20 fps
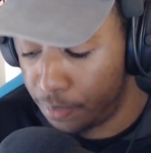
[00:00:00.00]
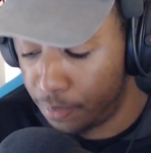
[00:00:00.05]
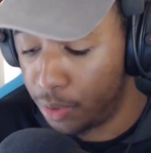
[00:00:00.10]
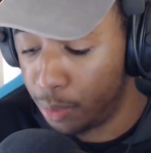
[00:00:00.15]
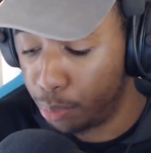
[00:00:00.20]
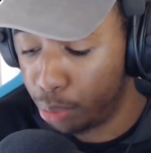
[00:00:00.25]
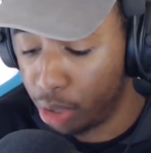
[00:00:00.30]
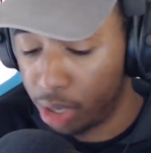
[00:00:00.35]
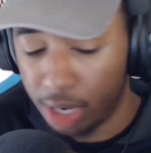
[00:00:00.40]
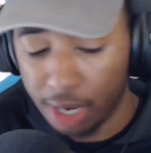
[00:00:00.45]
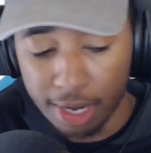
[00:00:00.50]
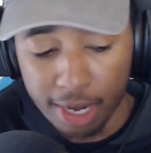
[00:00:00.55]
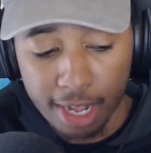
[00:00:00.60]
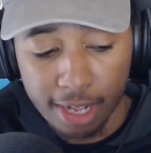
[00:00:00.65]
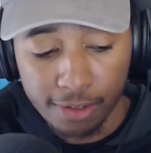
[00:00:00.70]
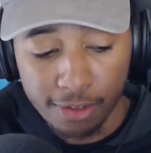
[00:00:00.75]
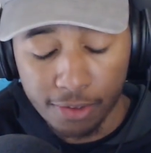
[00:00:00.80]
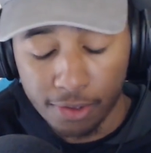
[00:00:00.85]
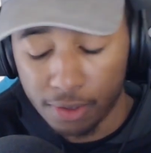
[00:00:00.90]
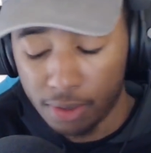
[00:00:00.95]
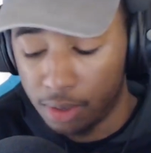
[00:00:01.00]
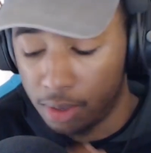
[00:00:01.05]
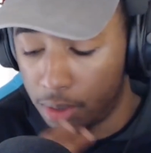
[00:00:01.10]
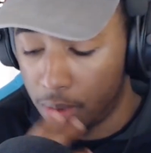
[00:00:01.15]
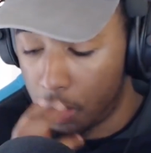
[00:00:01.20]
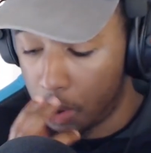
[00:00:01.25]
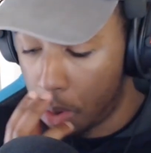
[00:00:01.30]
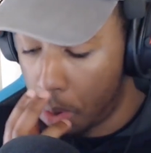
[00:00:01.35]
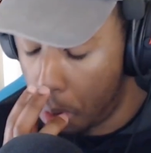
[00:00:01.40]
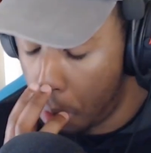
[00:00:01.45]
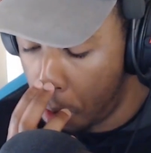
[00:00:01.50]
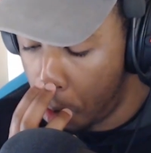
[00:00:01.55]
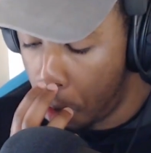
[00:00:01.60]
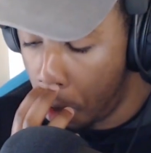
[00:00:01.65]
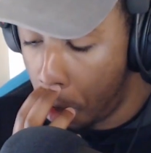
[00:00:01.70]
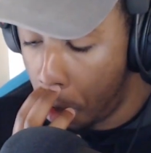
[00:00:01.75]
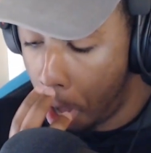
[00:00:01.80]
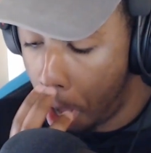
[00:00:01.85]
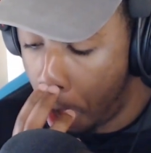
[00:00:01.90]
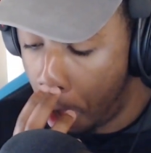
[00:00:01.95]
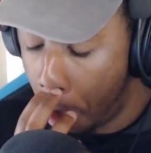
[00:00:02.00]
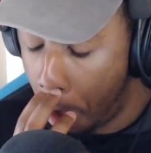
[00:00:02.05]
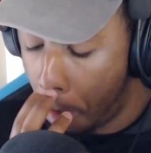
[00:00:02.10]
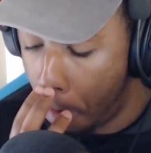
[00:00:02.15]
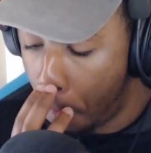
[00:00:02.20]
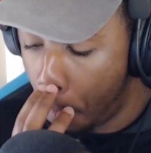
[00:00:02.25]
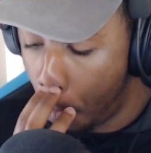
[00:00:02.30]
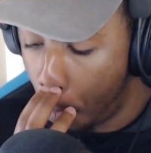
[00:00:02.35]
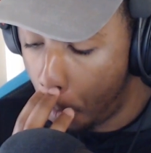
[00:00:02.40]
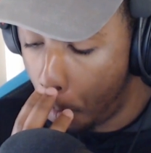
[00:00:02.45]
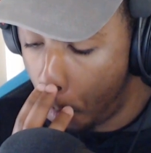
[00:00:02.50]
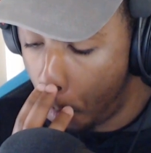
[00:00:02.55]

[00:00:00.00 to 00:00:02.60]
the Brooklyn Nets. From